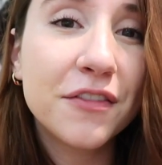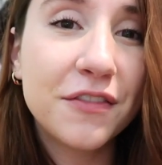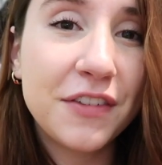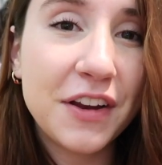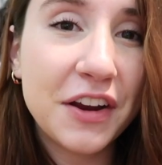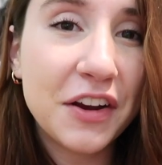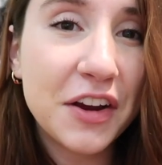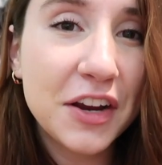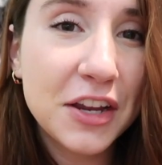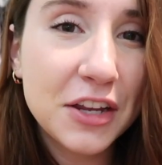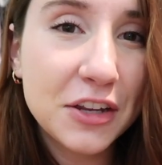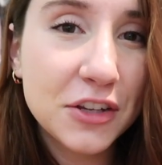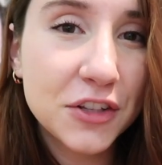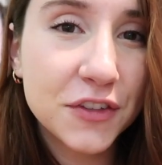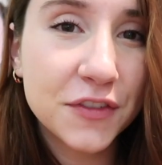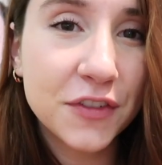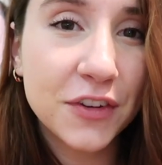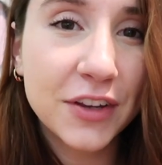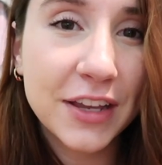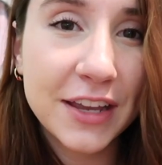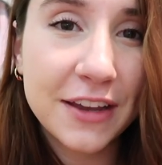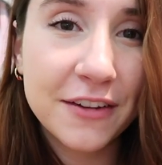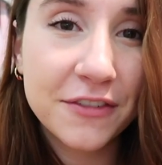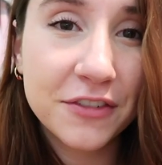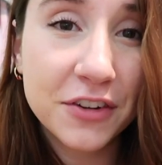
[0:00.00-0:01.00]
very
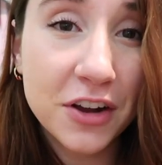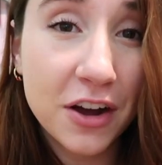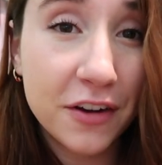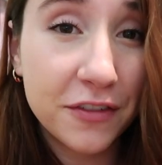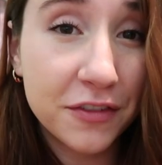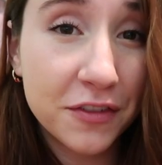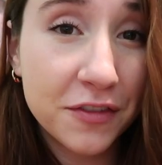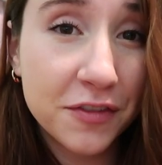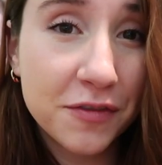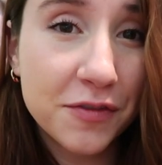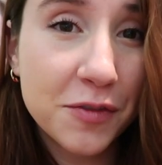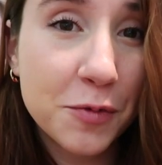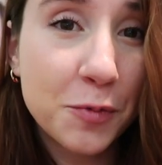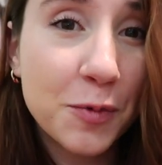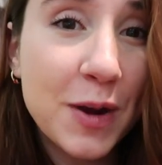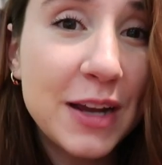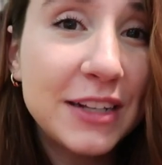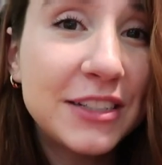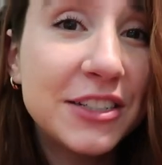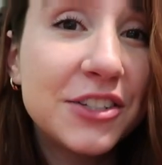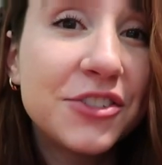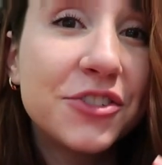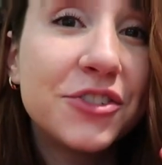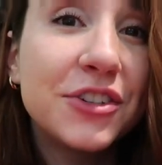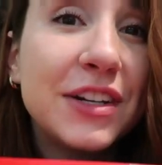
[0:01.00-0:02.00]
useful gift off the
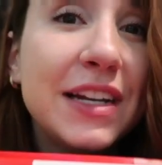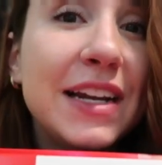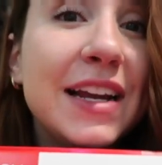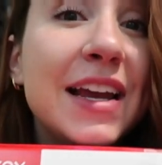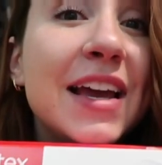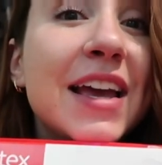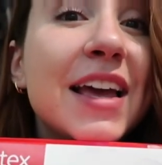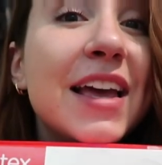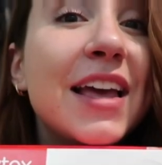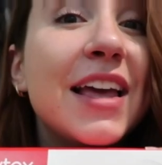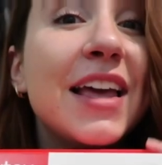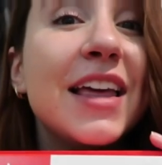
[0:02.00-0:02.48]
registry.